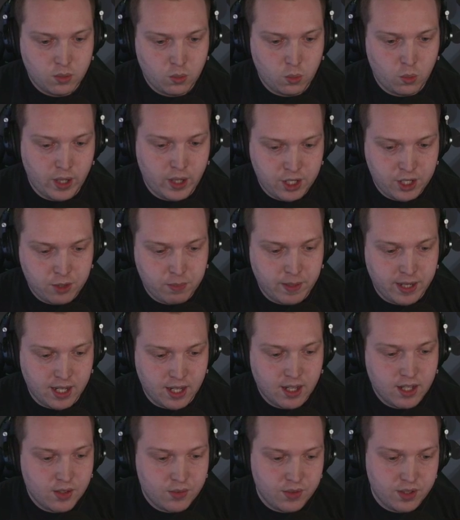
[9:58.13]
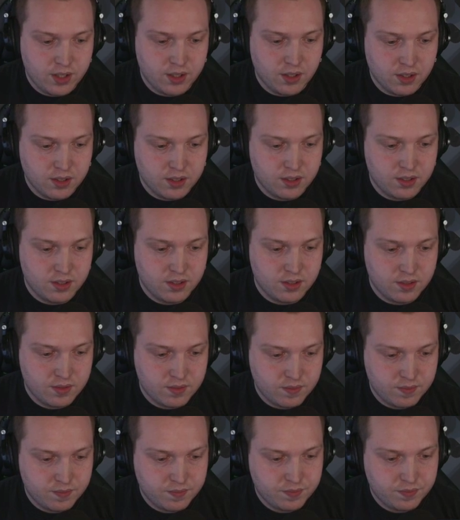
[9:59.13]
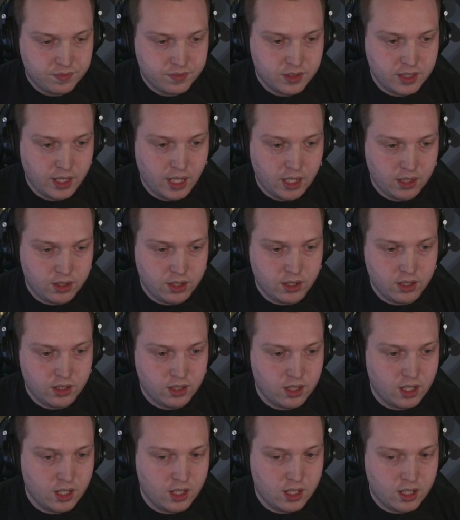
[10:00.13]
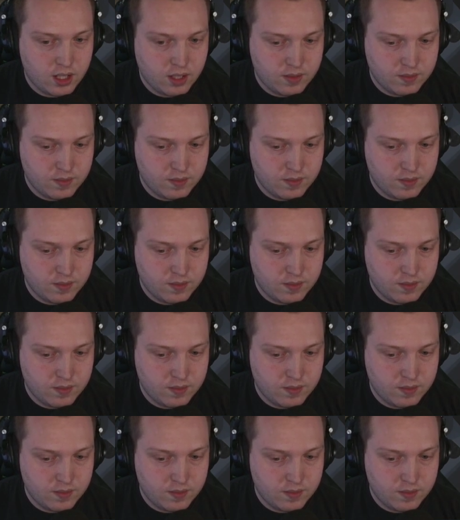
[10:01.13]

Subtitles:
Wish me luck, folks. Dink, dink, dink.